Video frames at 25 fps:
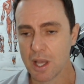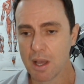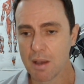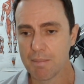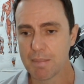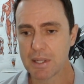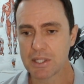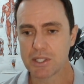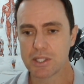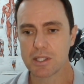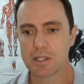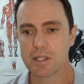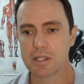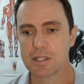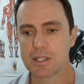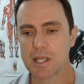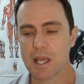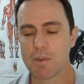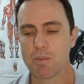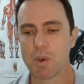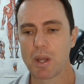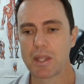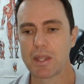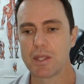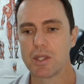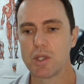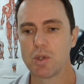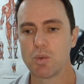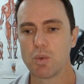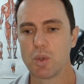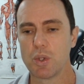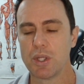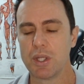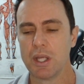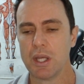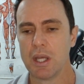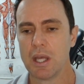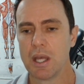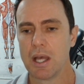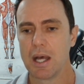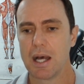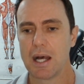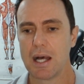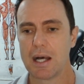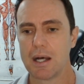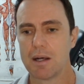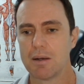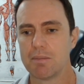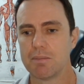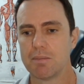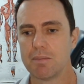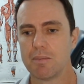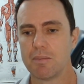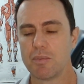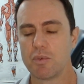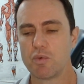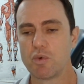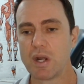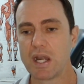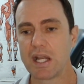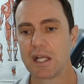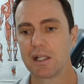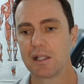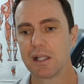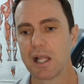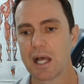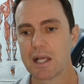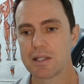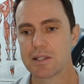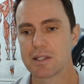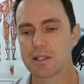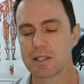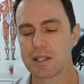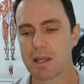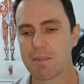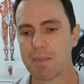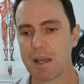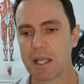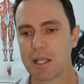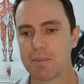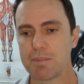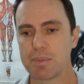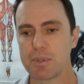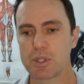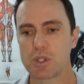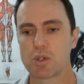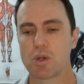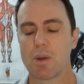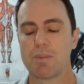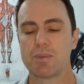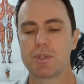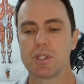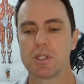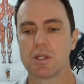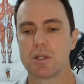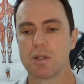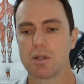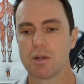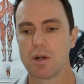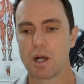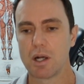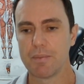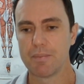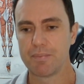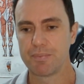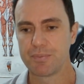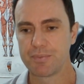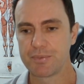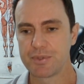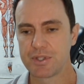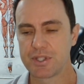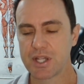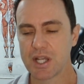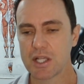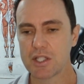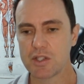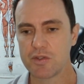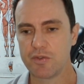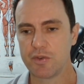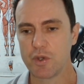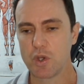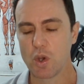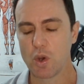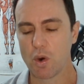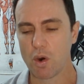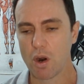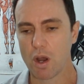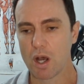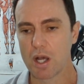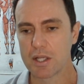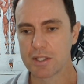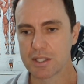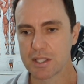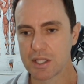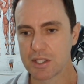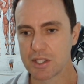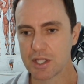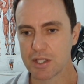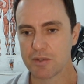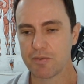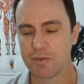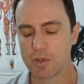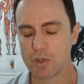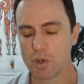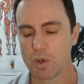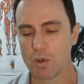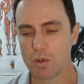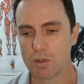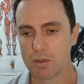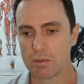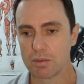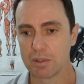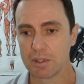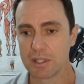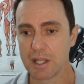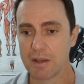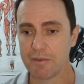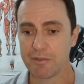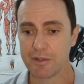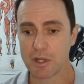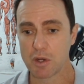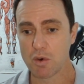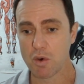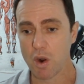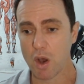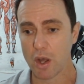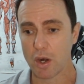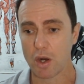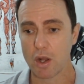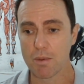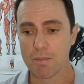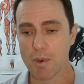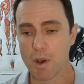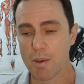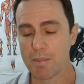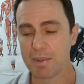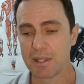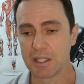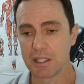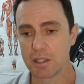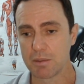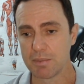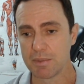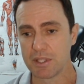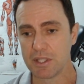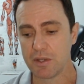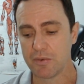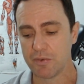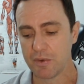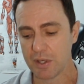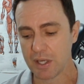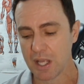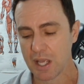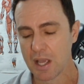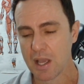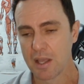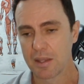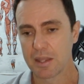Much in the same way that you would reading glasses. They make a prescription just for your eyes, and just for your left and right eye might be a little bit different.